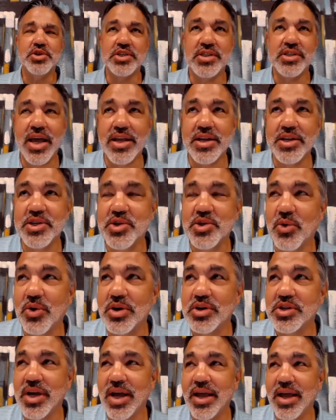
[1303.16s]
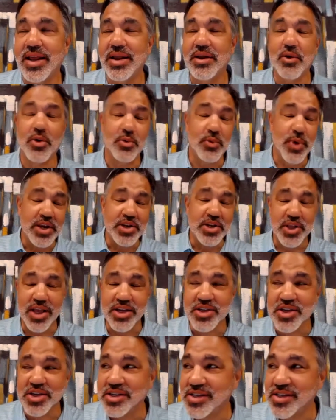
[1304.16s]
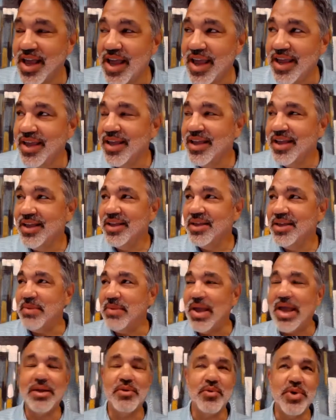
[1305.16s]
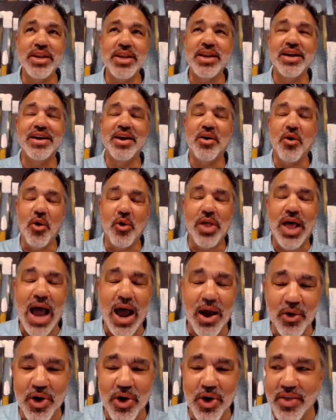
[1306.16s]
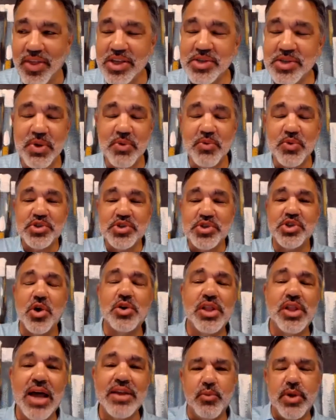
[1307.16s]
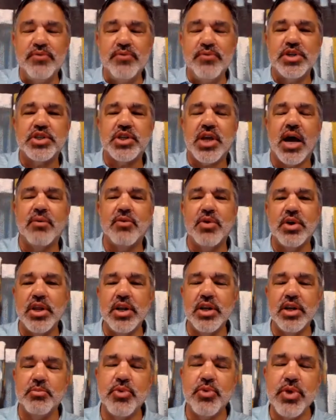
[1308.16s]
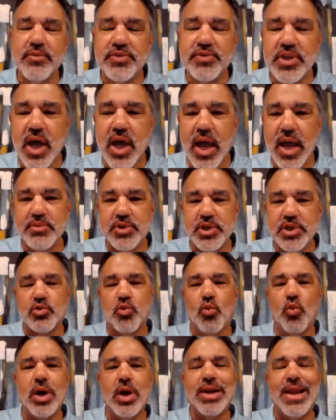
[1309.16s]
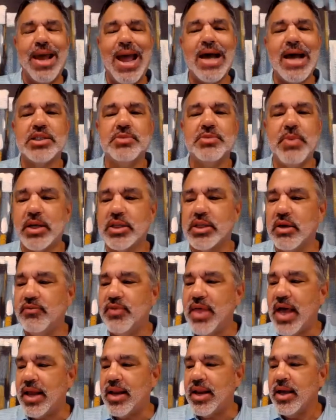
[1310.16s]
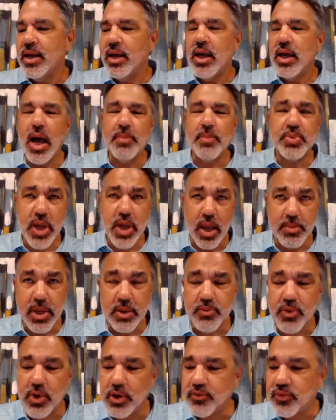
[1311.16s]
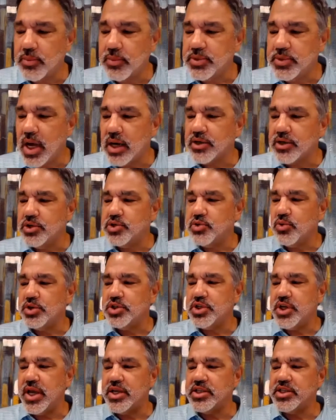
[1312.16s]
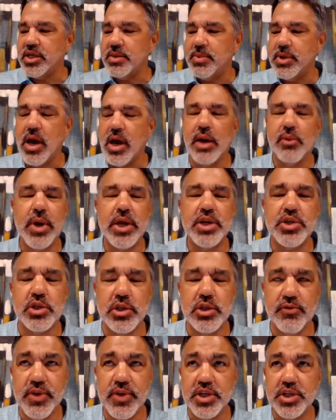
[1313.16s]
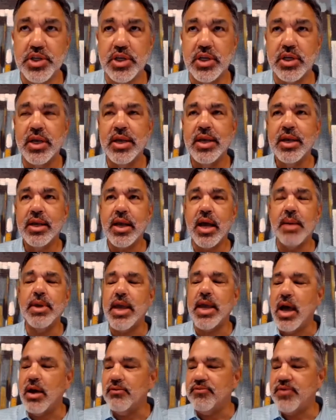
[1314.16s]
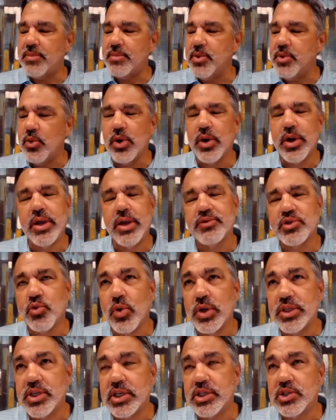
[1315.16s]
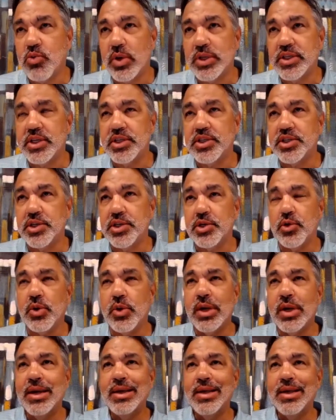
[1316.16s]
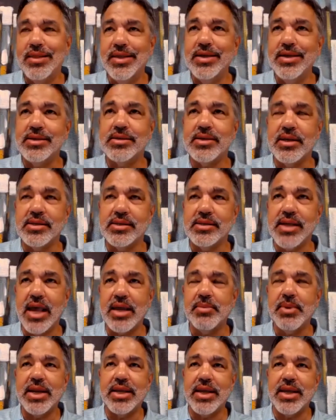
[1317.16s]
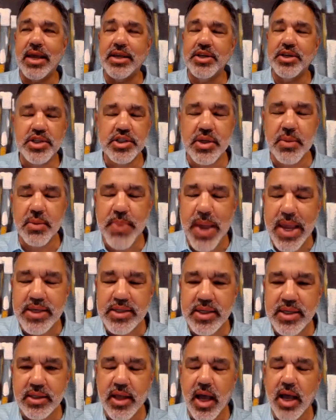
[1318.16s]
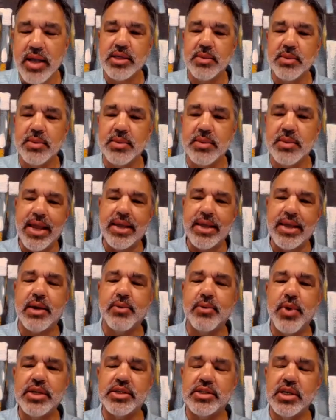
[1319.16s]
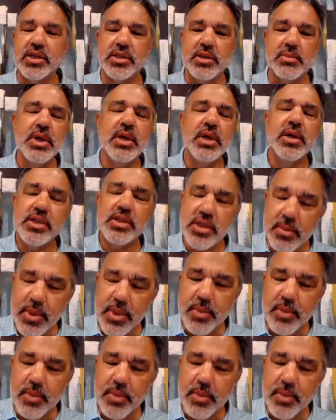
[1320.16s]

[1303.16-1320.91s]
said, George, or Rachel, I should say, man, we needed a whole hour on this, but we're so glad you covered in a brief time just one aspect of that upcoming book from Dr. George Yancey, Beyond Racial Division, coming out February of 2022. This segment, again, just some basic thoughts about anti-racism, some of the